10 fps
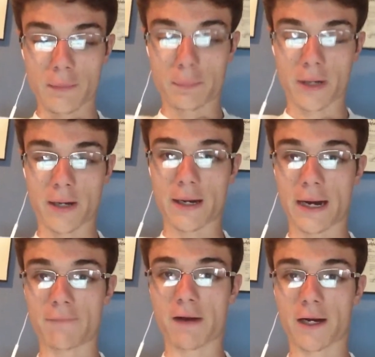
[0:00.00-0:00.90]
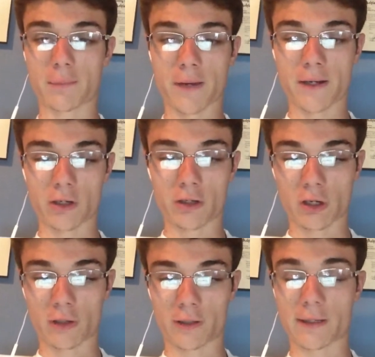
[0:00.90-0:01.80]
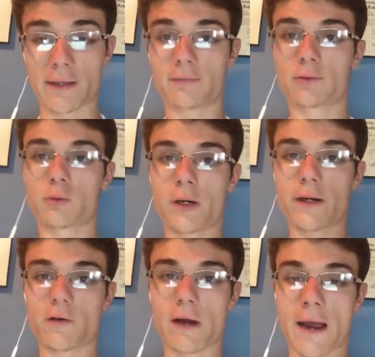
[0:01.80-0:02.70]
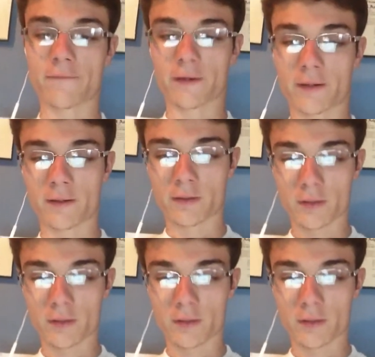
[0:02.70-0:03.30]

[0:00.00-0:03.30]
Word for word: But I recommend you don't, because it is quite graphic.